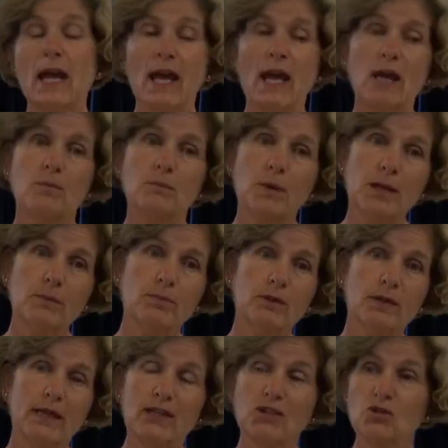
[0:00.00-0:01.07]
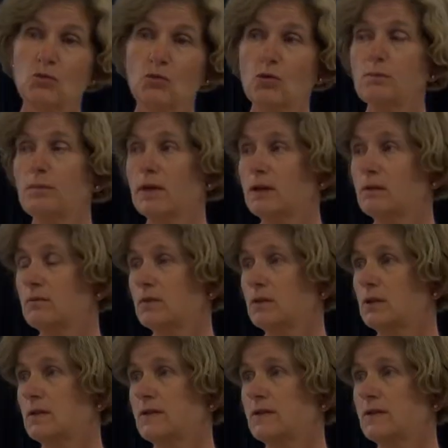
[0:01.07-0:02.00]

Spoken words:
And people in Toowoomba, the